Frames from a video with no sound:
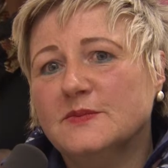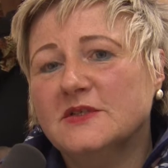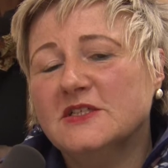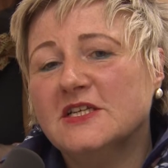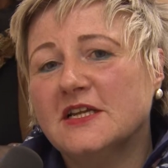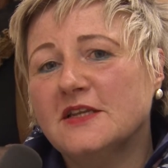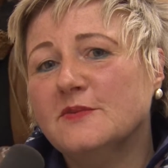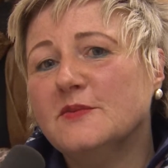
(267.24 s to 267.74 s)

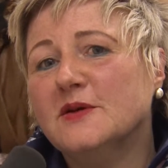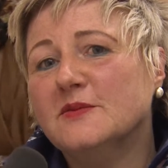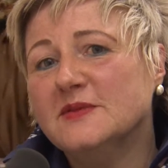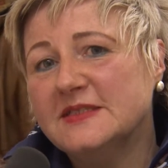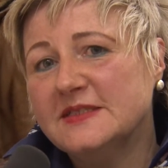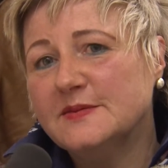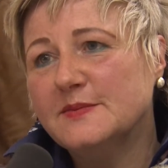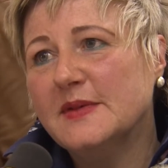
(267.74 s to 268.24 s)

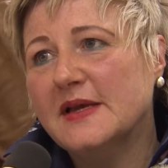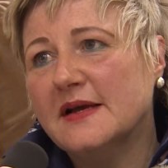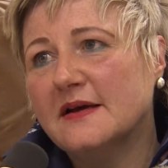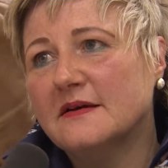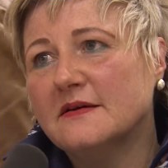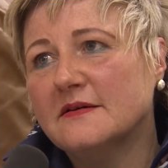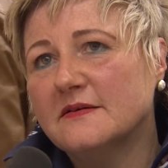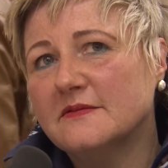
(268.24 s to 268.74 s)

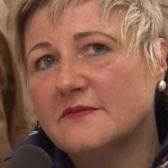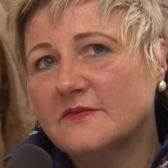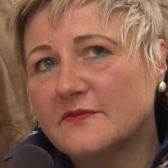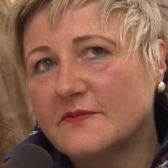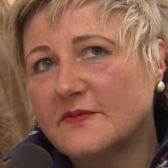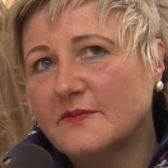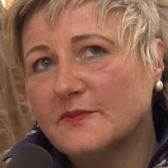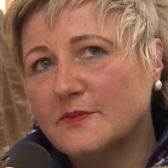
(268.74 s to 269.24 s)
ähm,
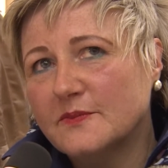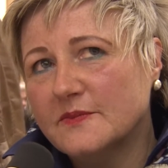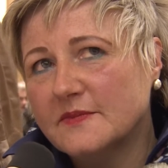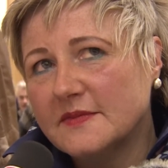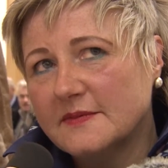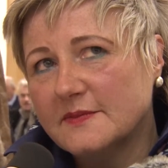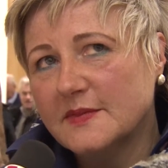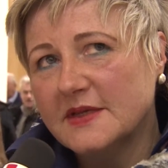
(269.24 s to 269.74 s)
I would have
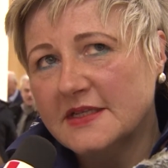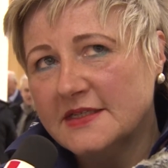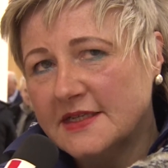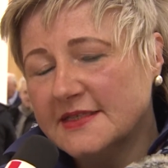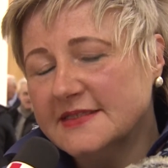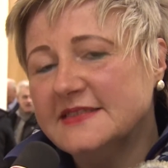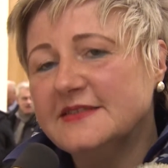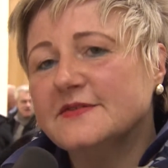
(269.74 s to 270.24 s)
liked to see
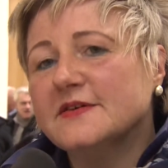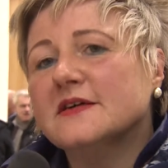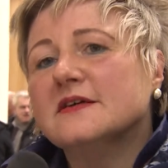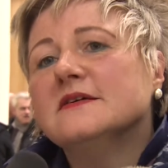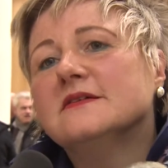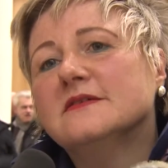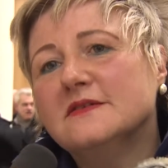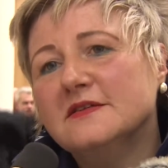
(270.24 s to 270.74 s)
more detailed
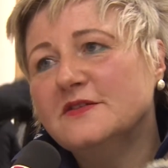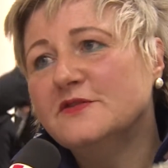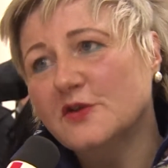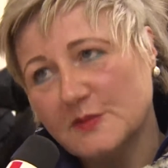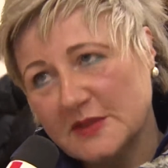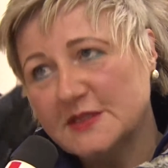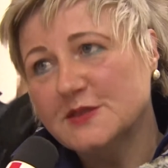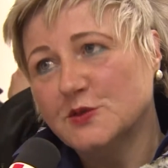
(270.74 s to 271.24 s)

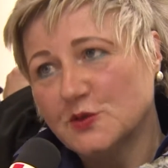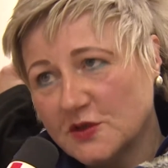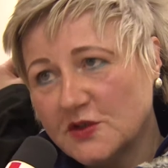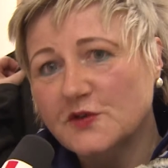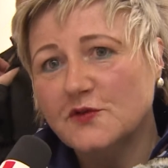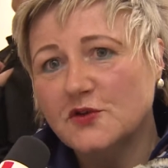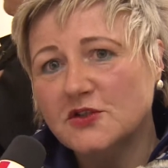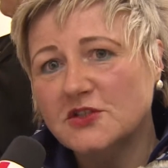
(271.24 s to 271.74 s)
information.
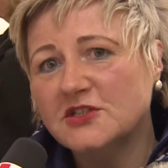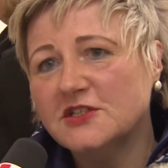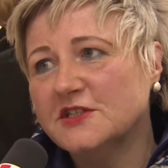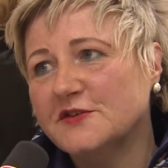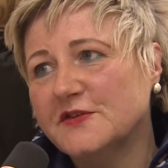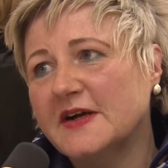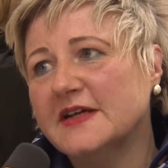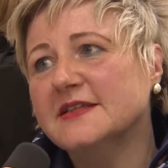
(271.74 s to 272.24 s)
I
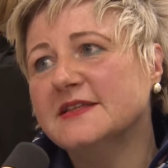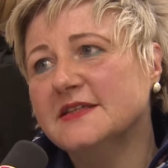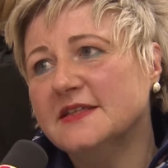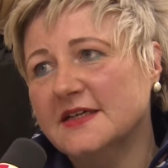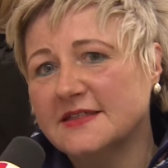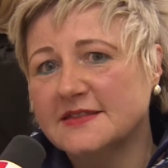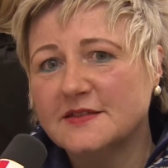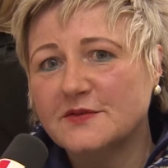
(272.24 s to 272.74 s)
thought the
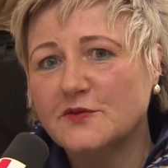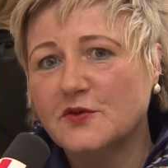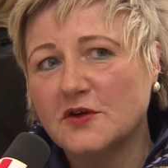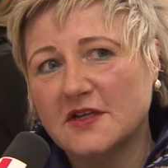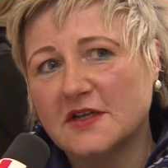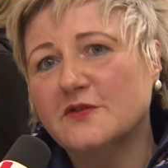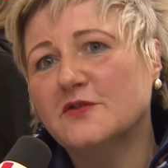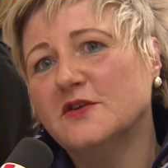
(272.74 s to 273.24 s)
first lecture by
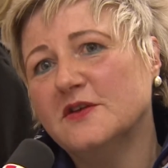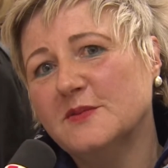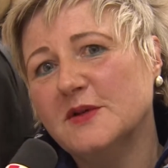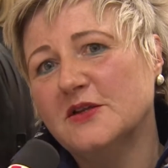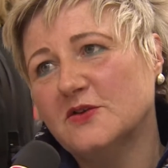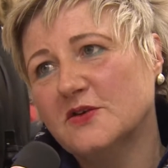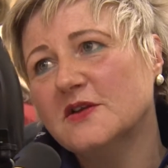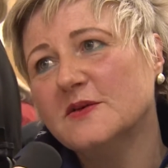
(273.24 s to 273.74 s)
the male
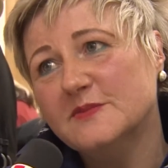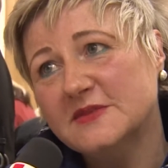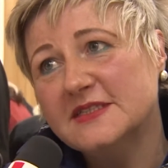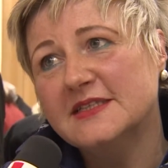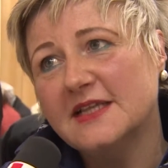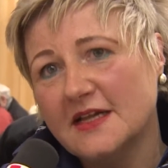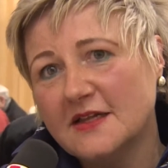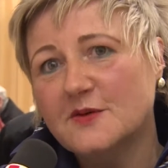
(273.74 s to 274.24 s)
doctor was a bit
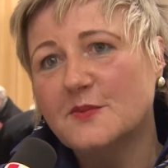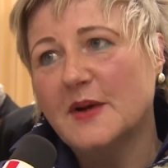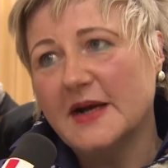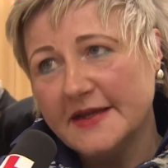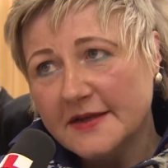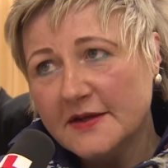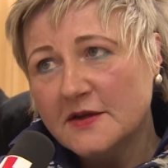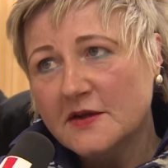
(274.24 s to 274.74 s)
too
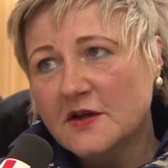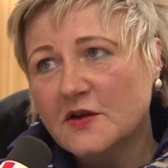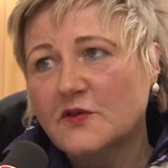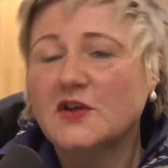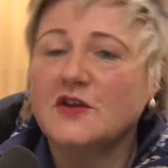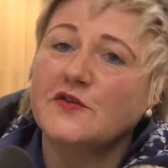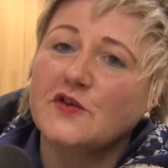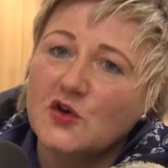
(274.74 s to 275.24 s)
general,
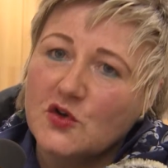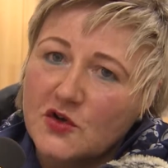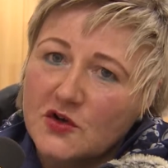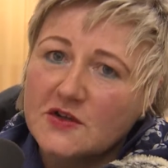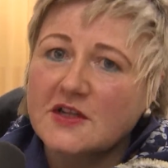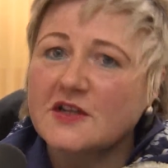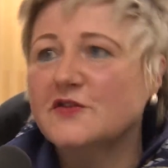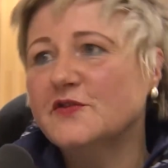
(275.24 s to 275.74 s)
but I
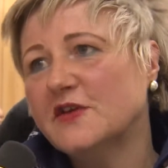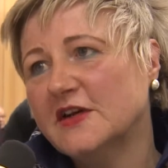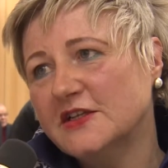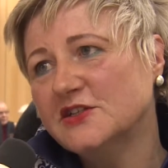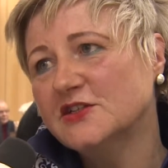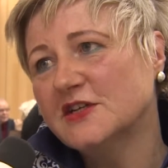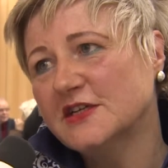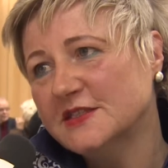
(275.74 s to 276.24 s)
quite liked the
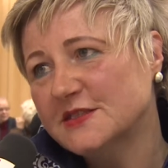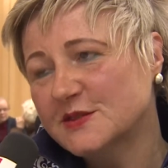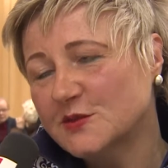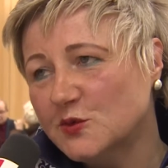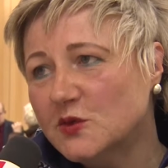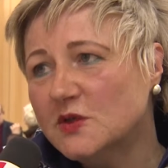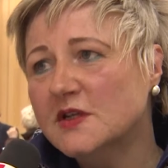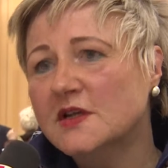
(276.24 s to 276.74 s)
lecture by the
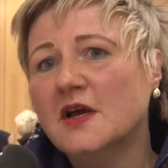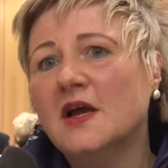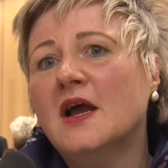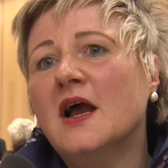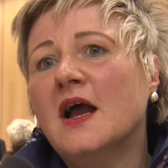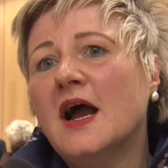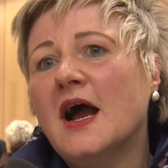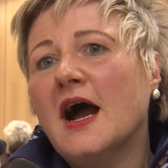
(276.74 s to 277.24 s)
female
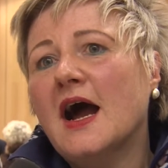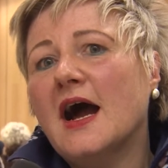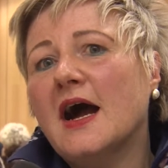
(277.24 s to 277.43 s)
doctor.